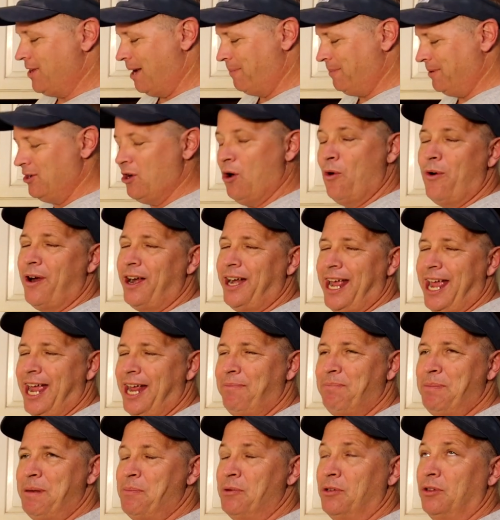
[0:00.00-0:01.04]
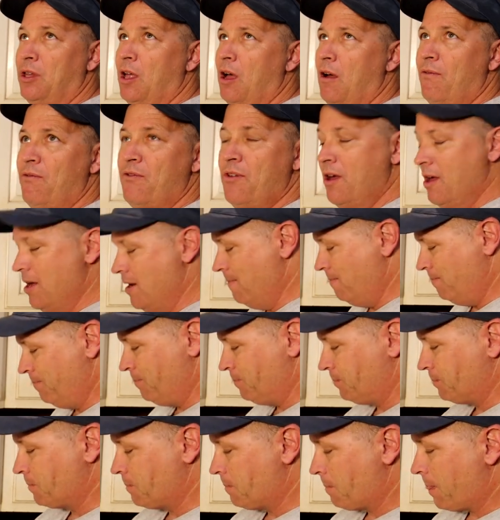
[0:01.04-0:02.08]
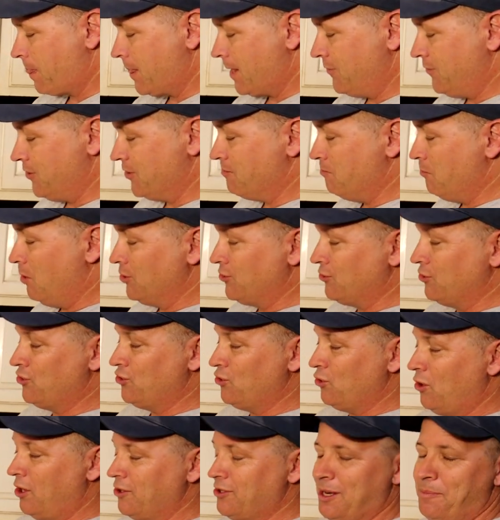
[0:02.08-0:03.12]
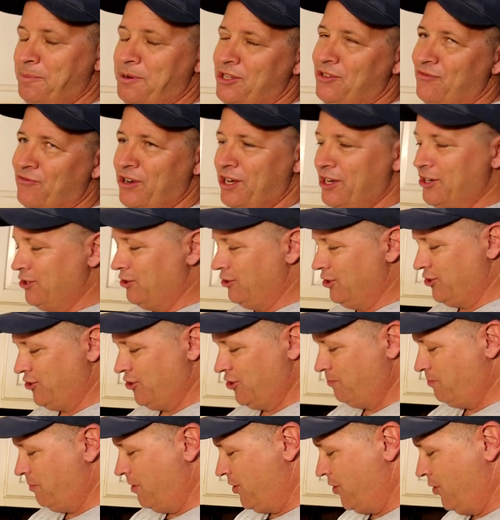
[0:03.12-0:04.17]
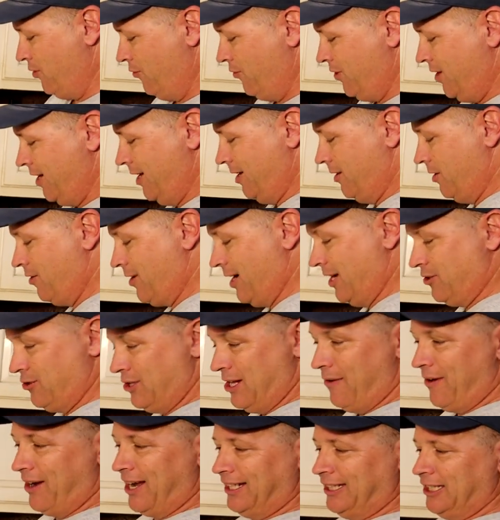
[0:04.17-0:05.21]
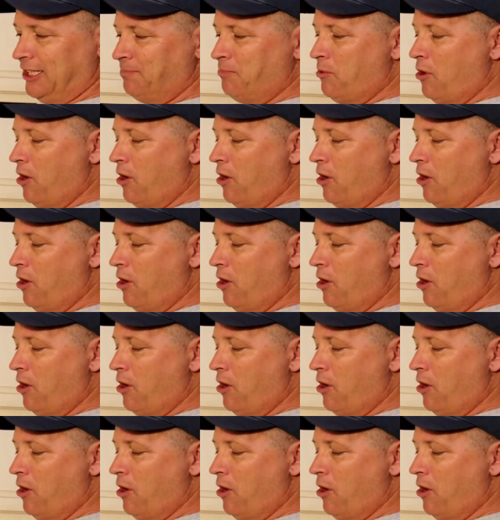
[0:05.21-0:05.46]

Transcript: I mean, go right ahead. People love this mustard sauce. I mean, it's freaking delicious, but you don't need it. Okay, so now I got this